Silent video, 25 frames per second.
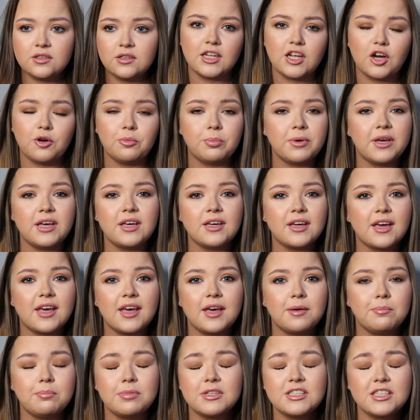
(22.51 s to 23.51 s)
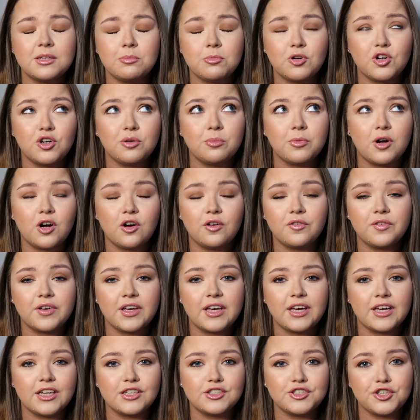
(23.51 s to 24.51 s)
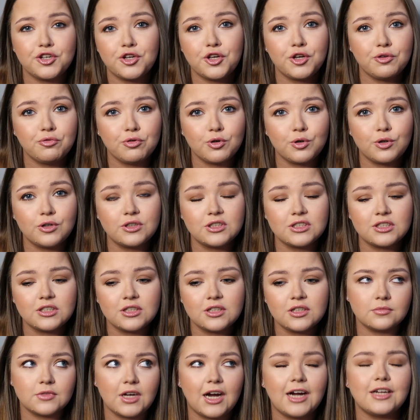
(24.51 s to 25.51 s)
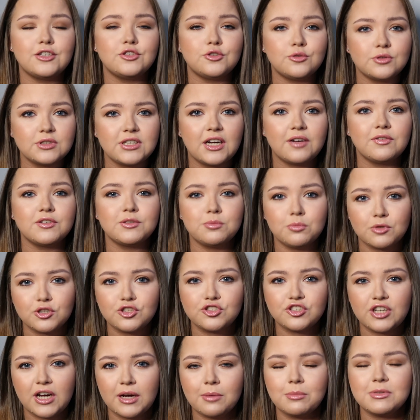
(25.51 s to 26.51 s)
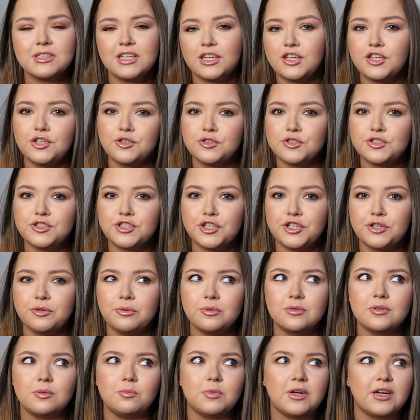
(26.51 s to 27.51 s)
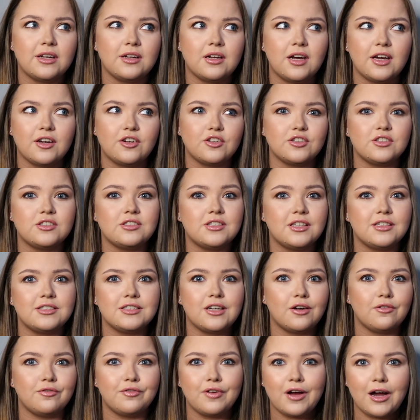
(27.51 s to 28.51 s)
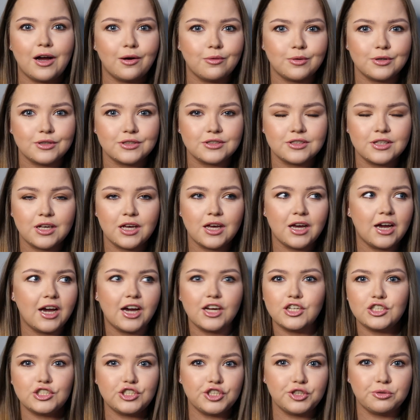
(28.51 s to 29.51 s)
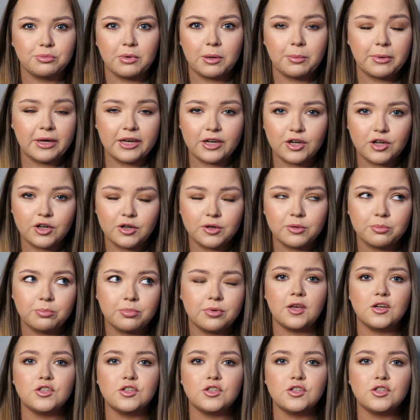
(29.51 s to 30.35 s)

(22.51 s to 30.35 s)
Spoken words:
Now, being a busy mum of a 2-year-old, I don't have as much time as I used to when I could sit down for hours and do my makeup.